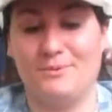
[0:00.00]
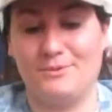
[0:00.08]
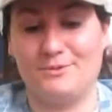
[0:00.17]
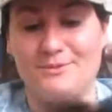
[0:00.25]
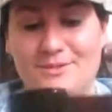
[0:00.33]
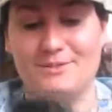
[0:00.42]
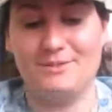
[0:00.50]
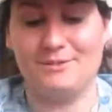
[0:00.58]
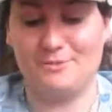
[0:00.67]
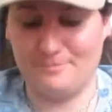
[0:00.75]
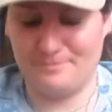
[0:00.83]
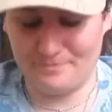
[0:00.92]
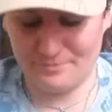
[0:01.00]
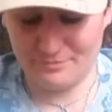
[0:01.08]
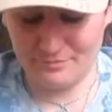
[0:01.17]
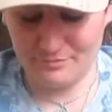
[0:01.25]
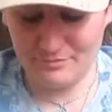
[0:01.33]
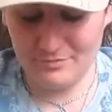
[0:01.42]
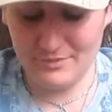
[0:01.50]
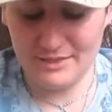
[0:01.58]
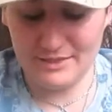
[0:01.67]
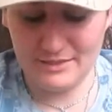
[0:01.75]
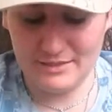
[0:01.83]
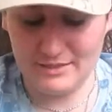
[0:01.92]
little trick too.
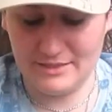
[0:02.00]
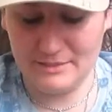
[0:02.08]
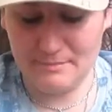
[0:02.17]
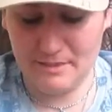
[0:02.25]
To zip